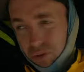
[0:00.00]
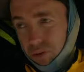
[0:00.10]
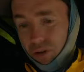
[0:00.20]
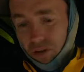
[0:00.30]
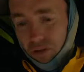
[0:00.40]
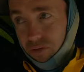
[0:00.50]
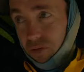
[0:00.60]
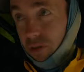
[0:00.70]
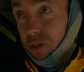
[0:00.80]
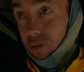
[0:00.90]

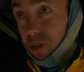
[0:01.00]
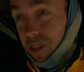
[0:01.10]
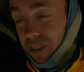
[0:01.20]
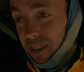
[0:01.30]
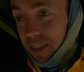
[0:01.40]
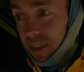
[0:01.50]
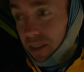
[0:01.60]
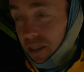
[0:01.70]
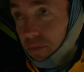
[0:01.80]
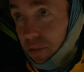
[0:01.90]
12:31.
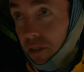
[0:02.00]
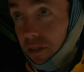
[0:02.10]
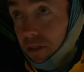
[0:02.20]
Stick playing